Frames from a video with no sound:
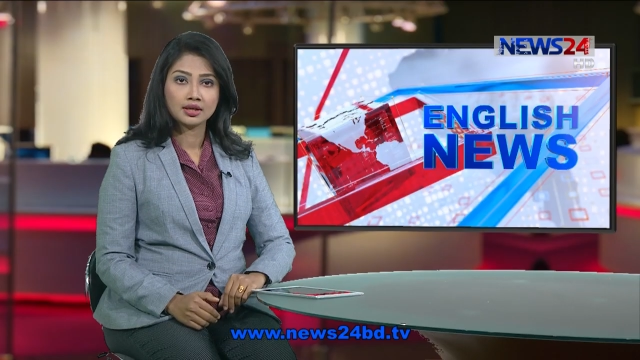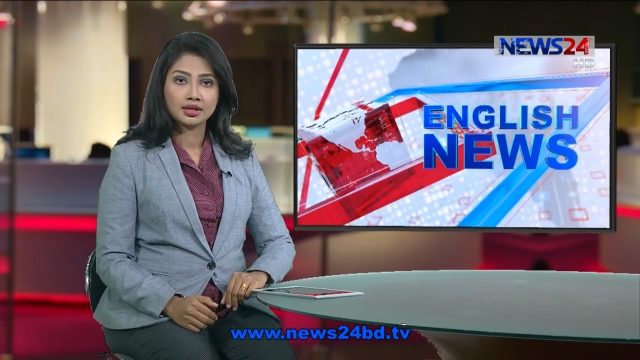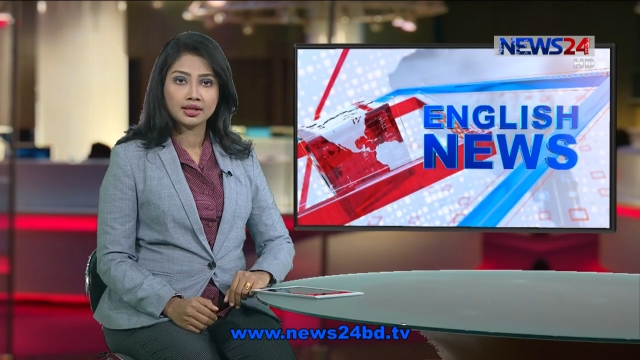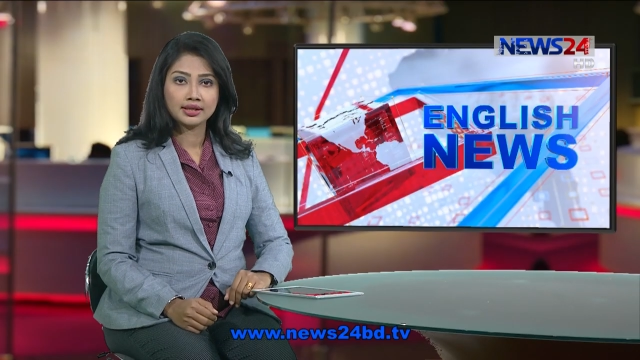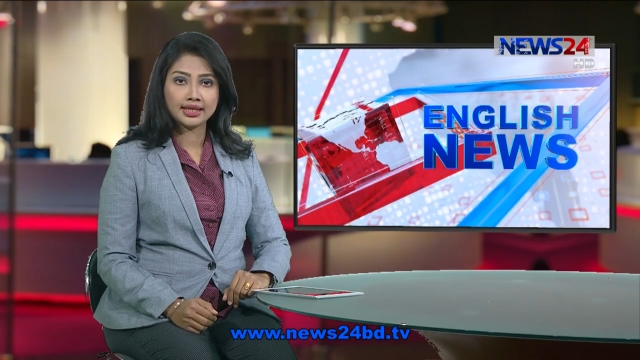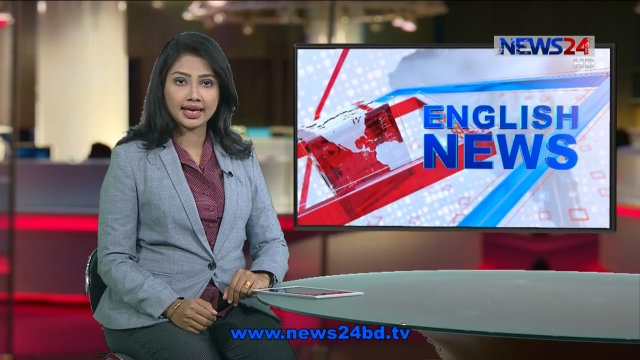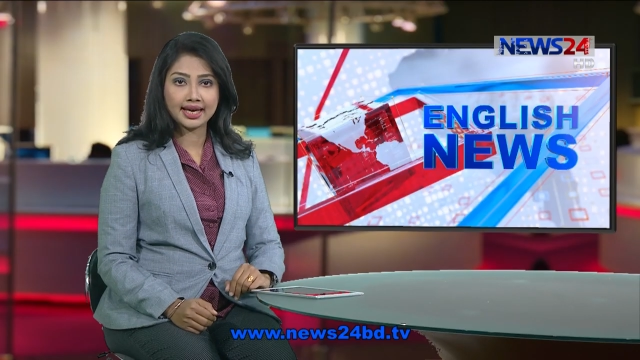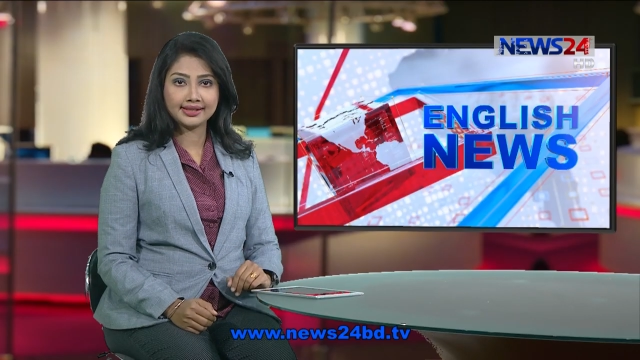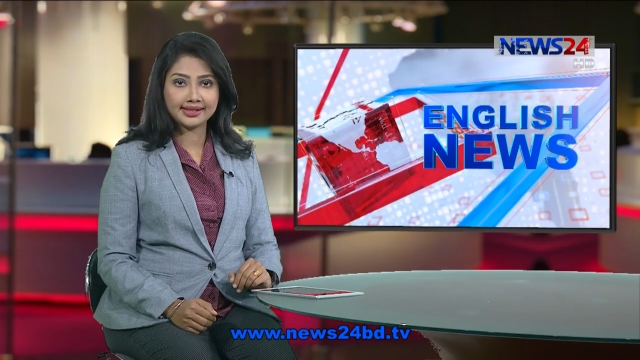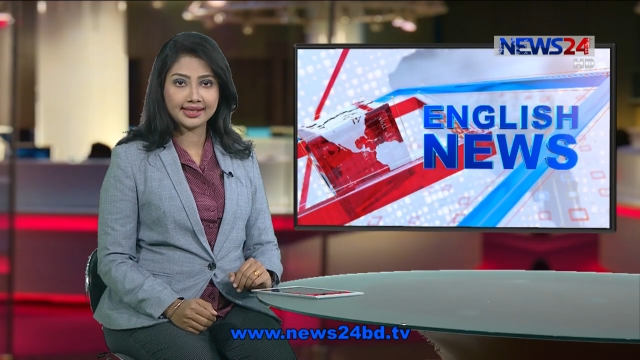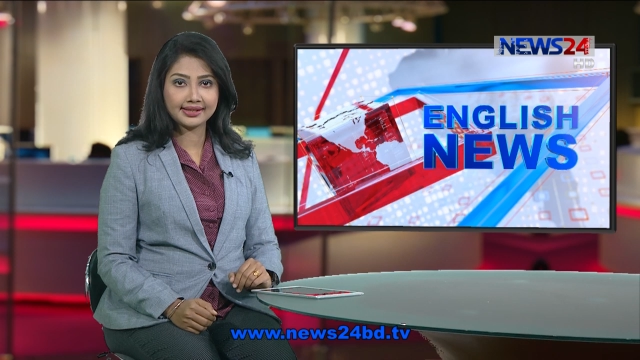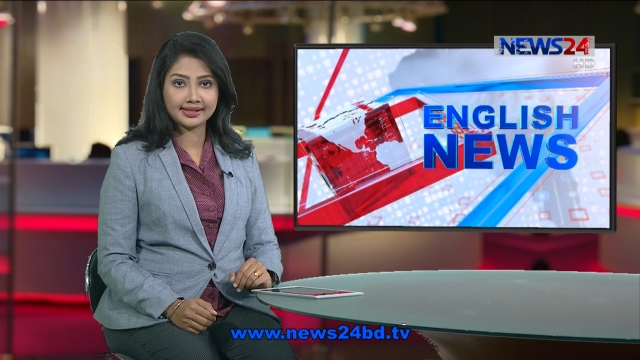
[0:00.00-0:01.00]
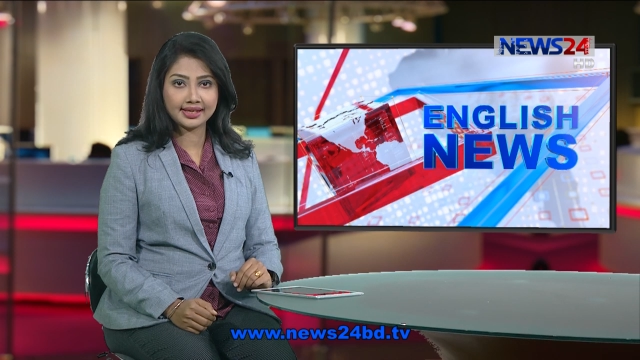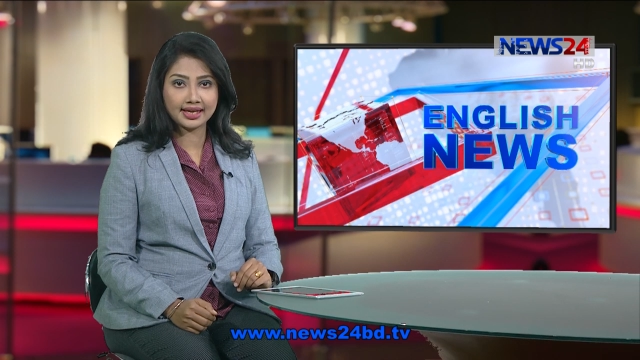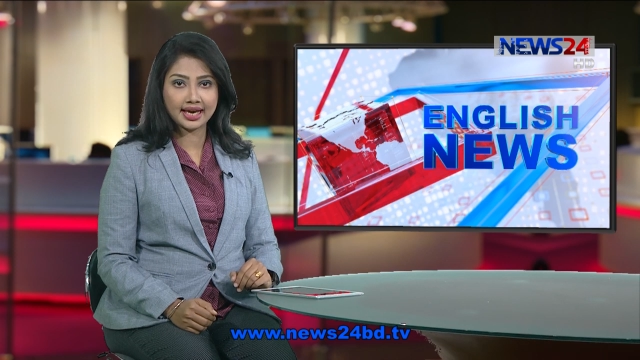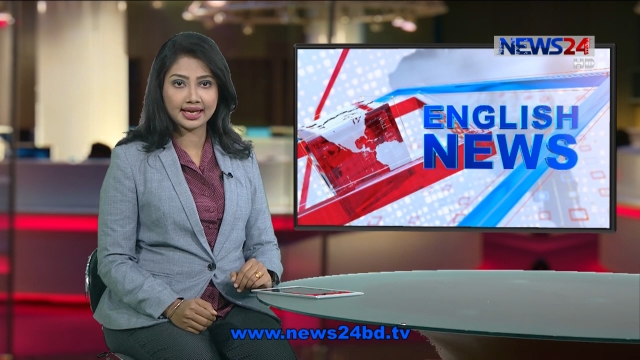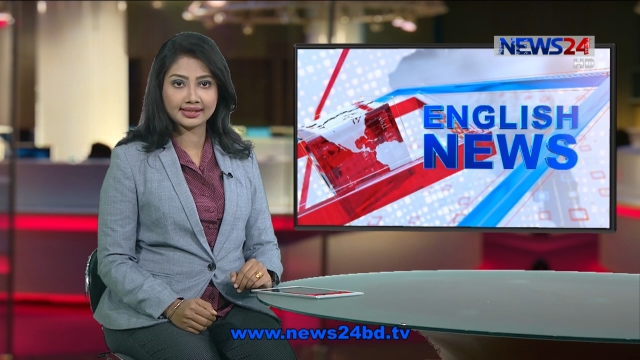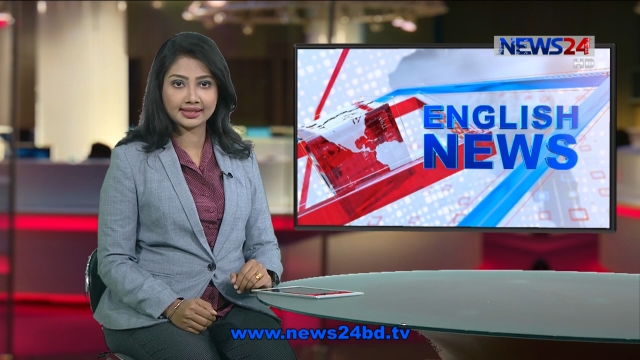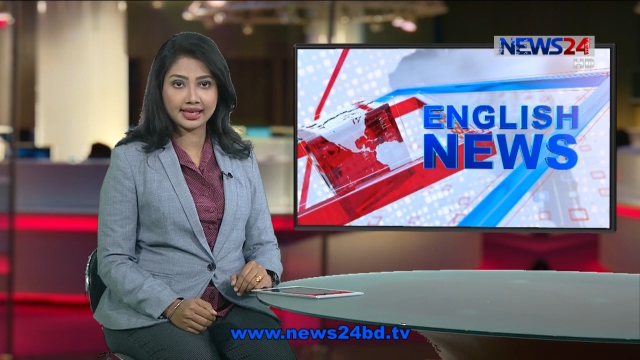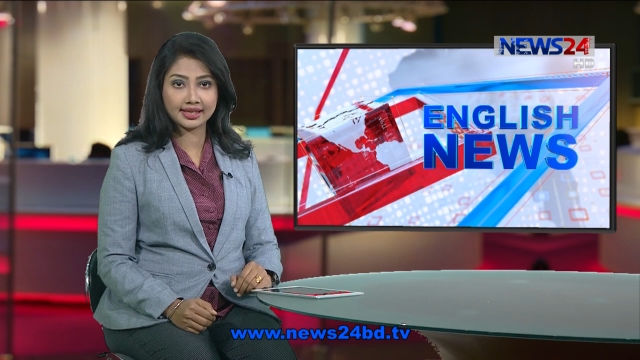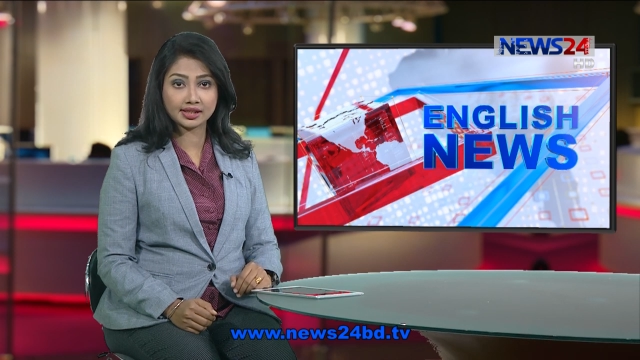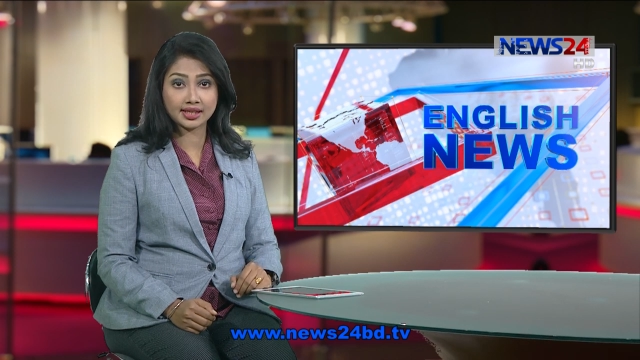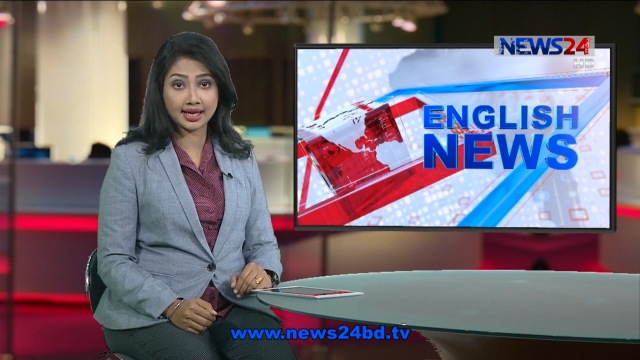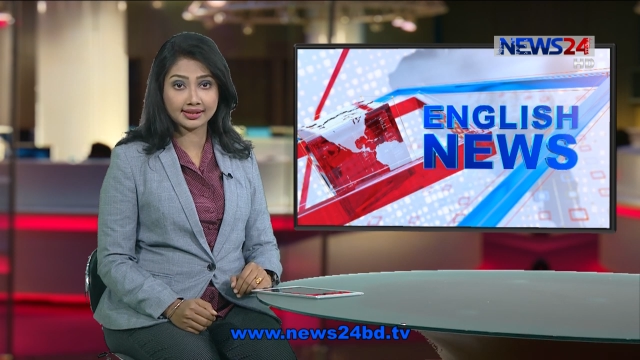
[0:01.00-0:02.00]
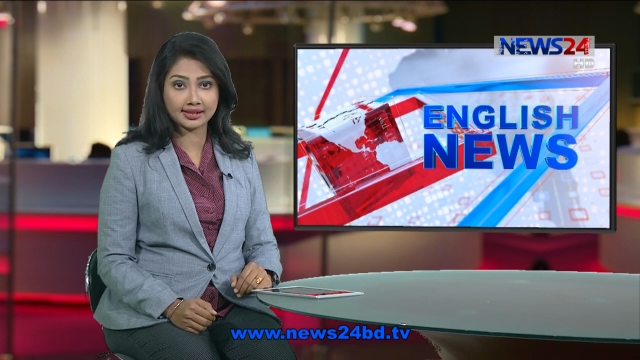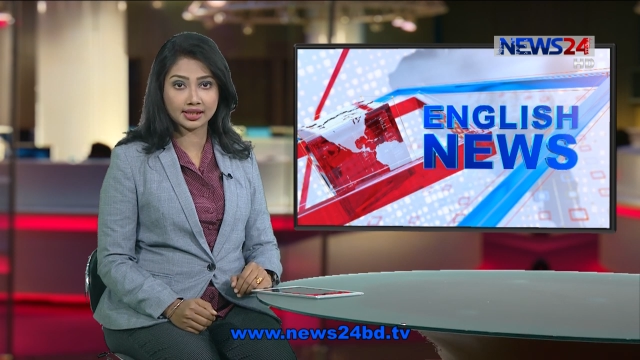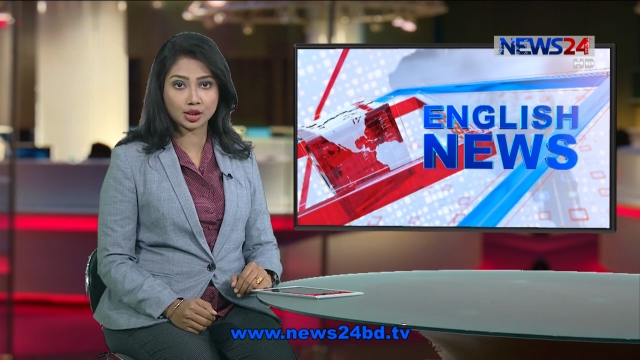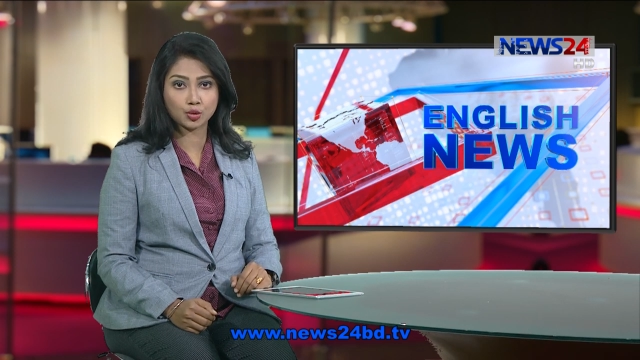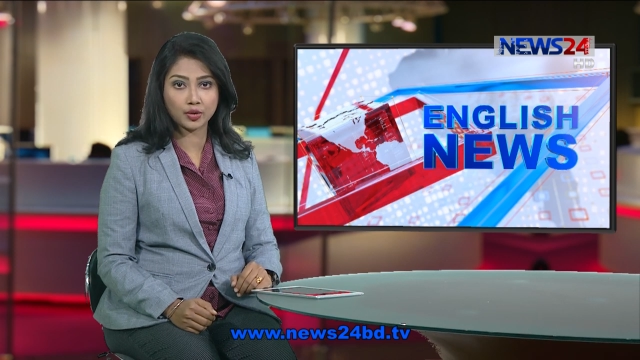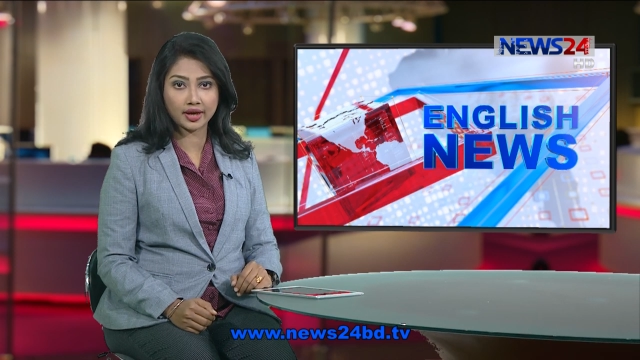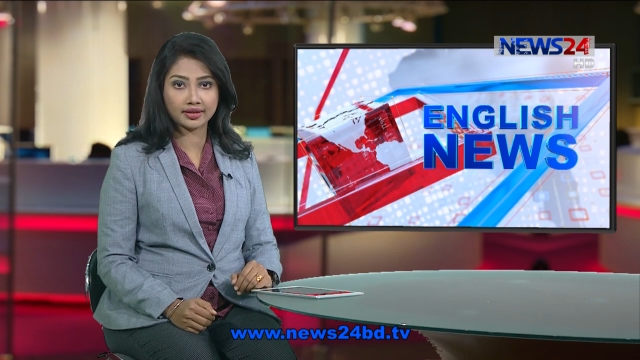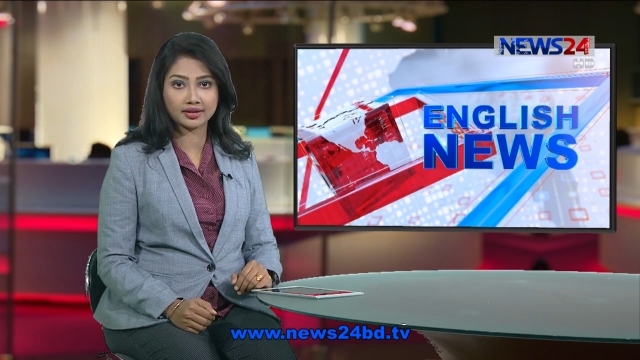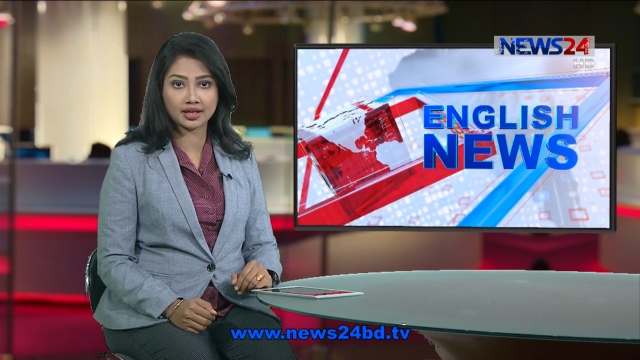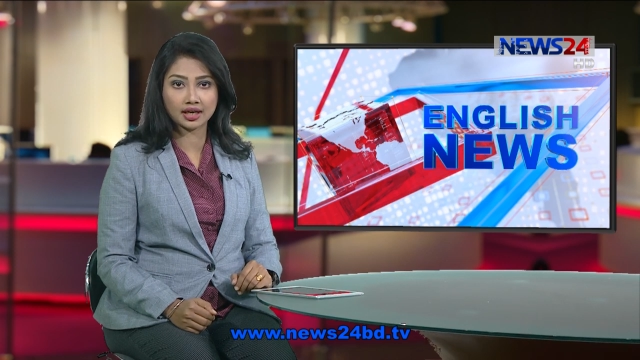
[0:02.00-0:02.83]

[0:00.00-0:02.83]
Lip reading: The ACC has seized assets worth